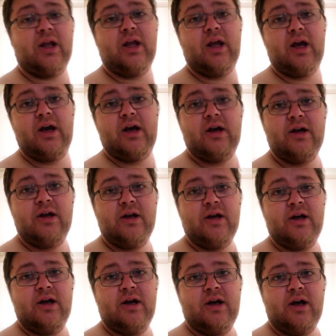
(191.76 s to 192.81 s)
Yeah,
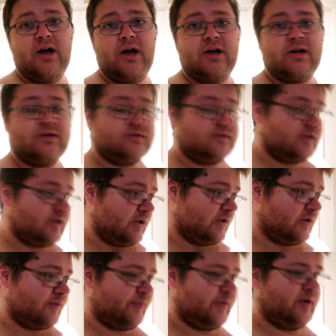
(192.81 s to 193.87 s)
I
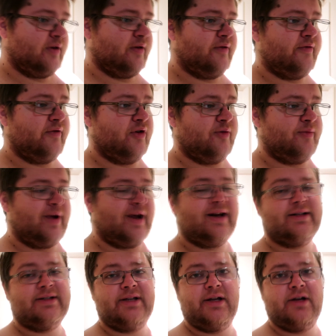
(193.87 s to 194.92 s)
did a bit of
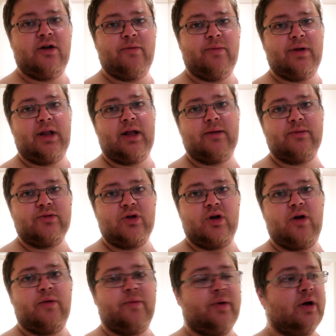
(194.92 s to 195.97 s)
editing on my
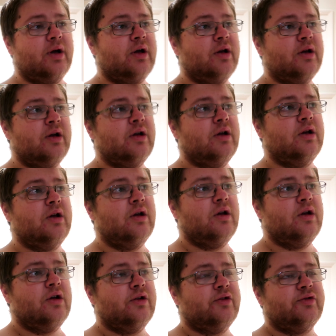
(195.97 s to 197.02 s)
laptop,
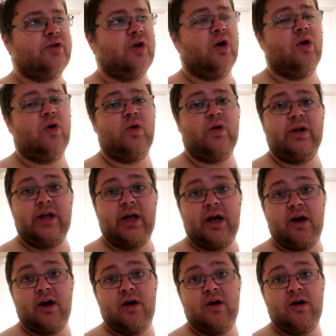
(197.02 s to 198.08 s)
so
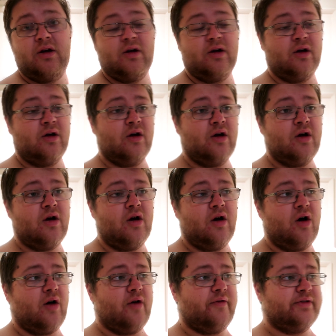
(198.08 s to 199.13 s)
yeah,
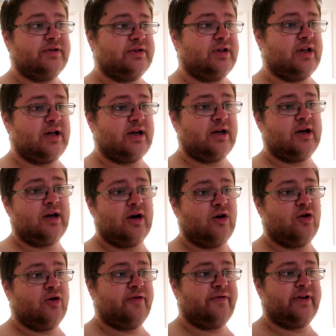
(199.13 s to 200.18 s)
obviously the
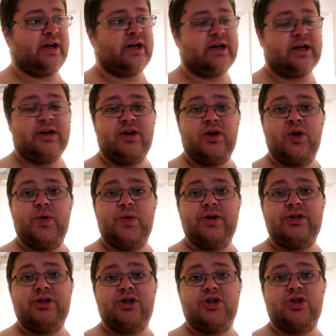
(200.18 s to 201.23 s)
only thing I can do
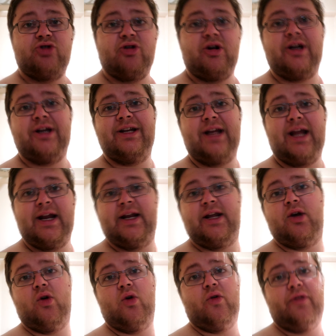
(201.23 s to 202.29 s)
is just try and
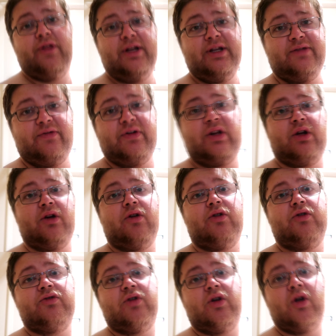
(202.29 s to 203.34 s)
edit all these
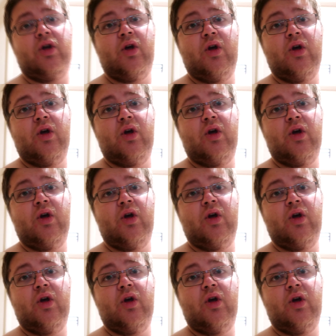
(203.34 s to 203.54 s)
videos